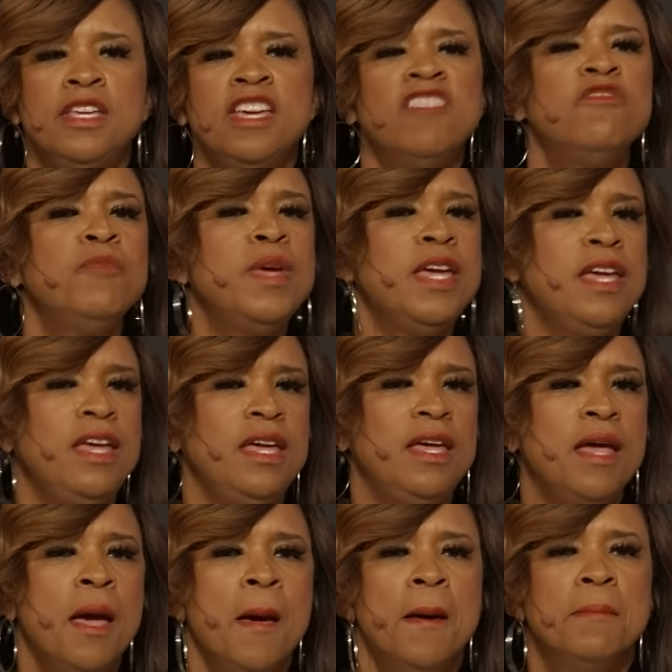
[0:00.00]
Give
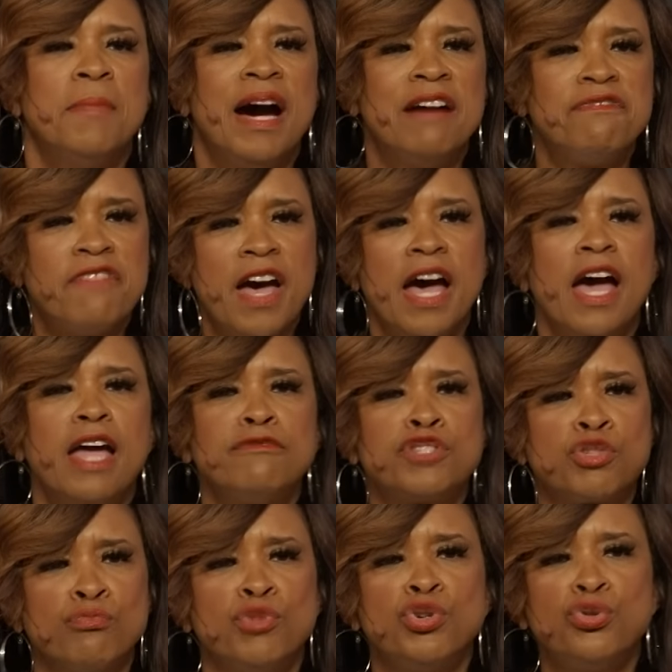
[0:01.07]
me my
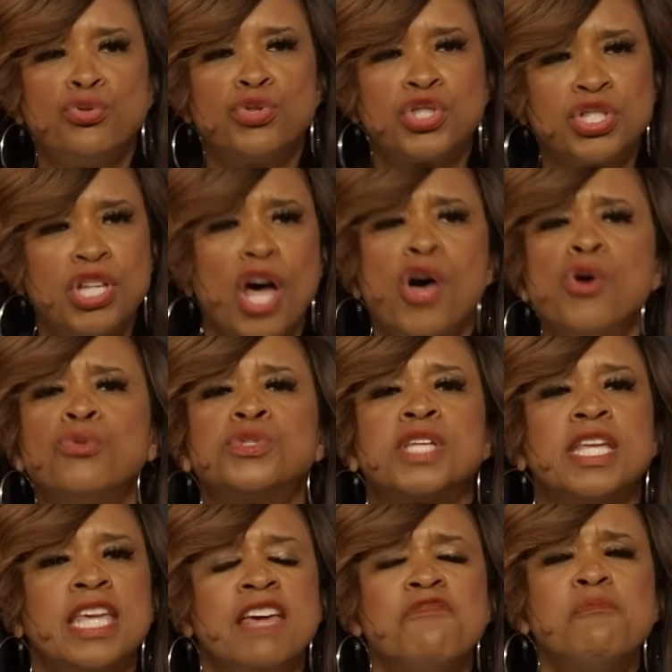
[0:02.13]
5 smooth
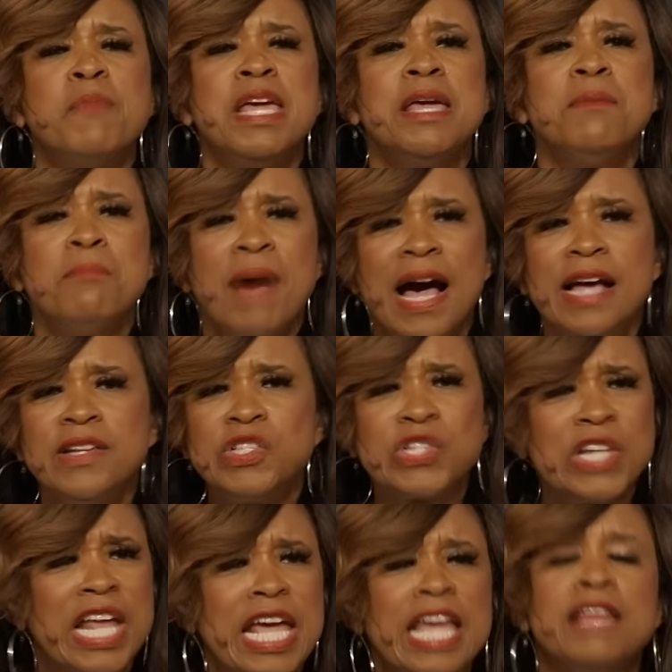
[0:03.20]
stones and give me my
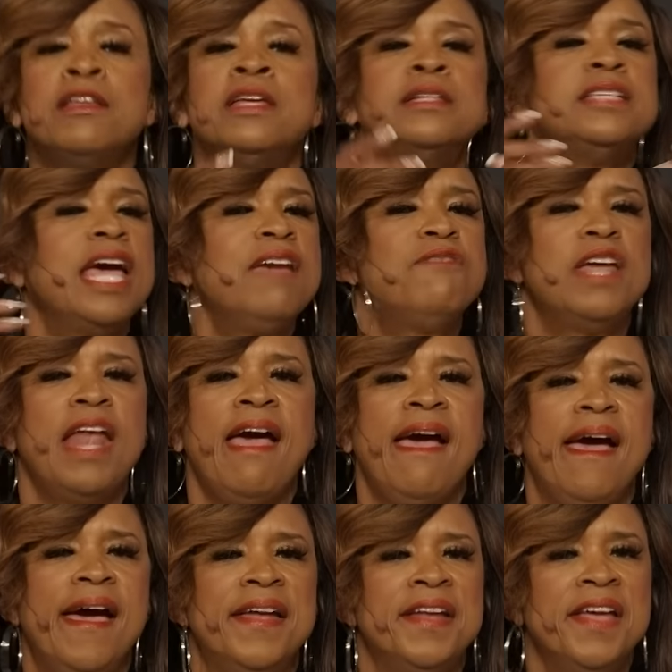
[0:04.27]
sling. David
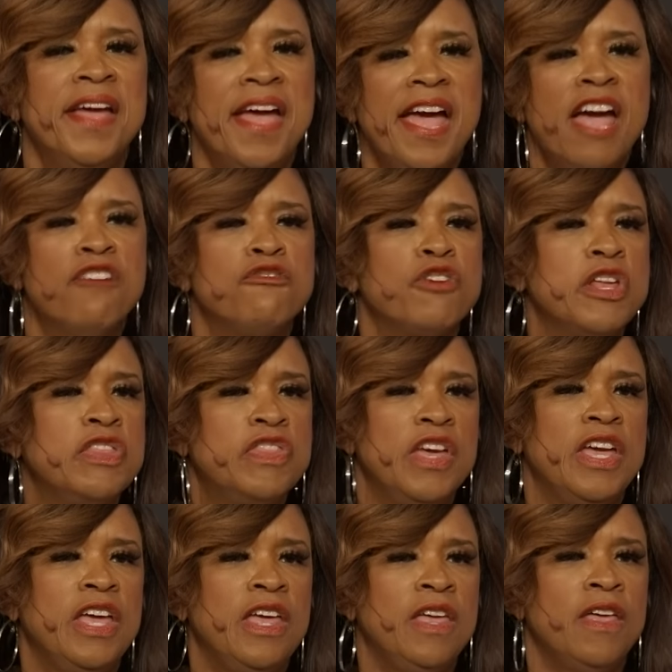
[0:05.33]
had
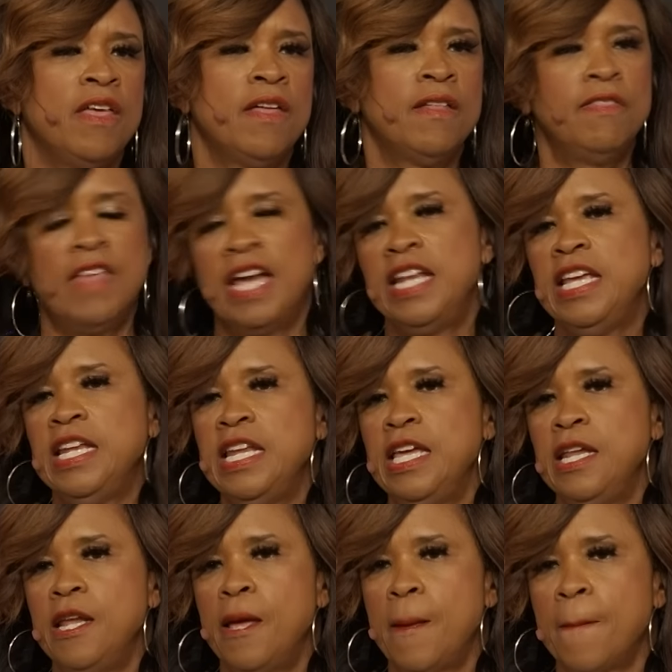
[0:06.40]
everything that he
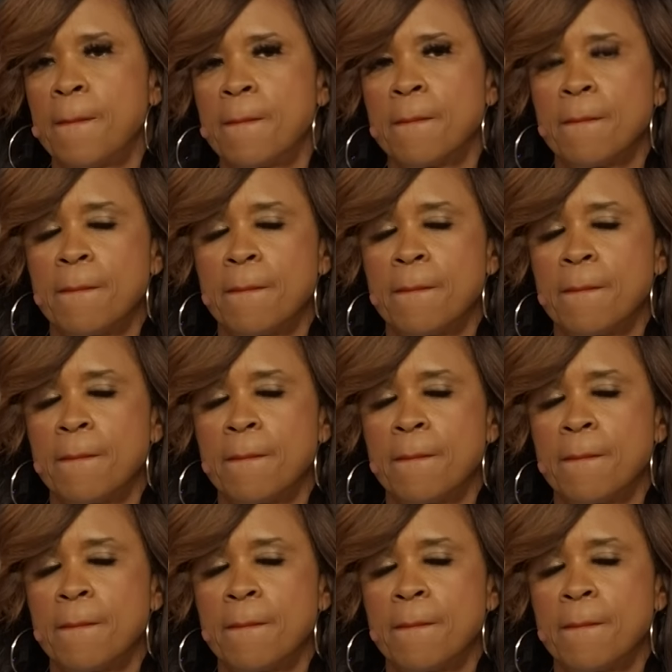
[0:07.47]
needed.